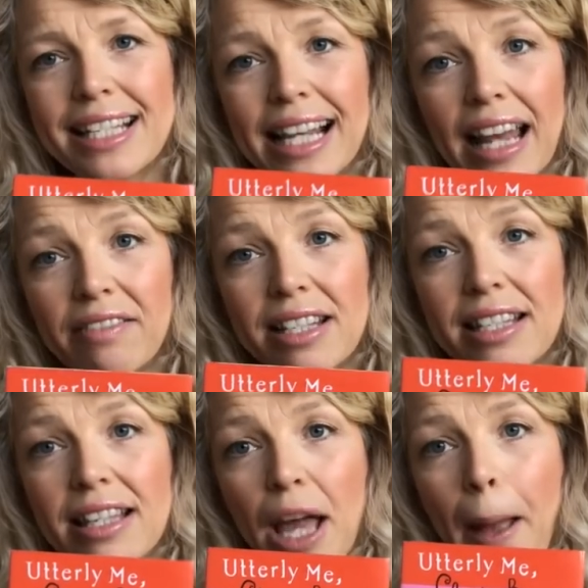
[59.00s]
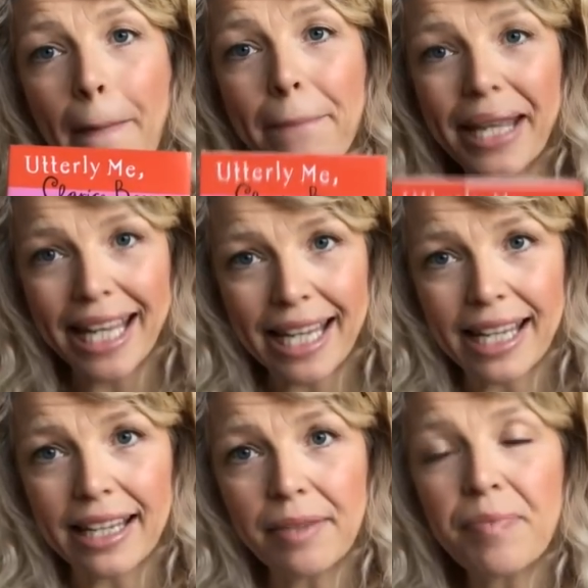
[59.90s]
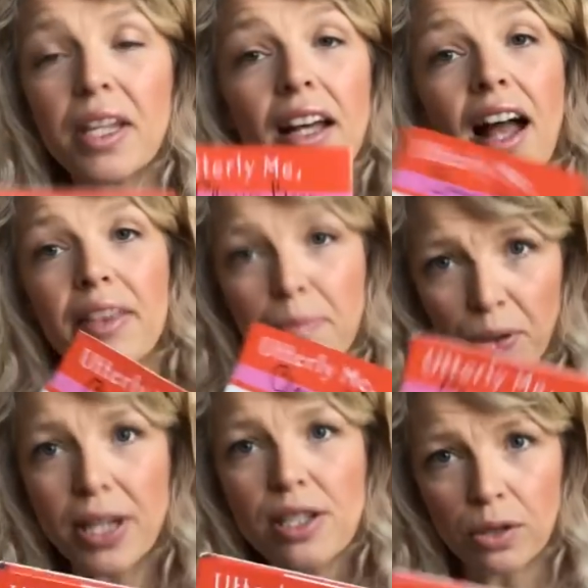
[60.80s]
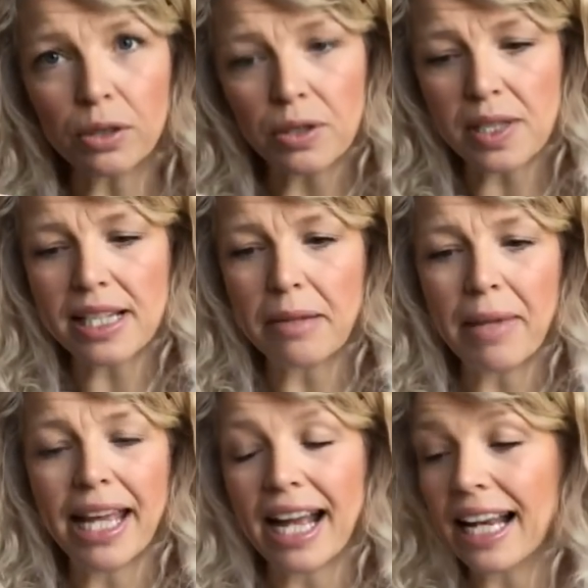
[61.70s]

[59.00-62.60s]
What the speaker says: Clarice Bean, and the book is called Utterly Me.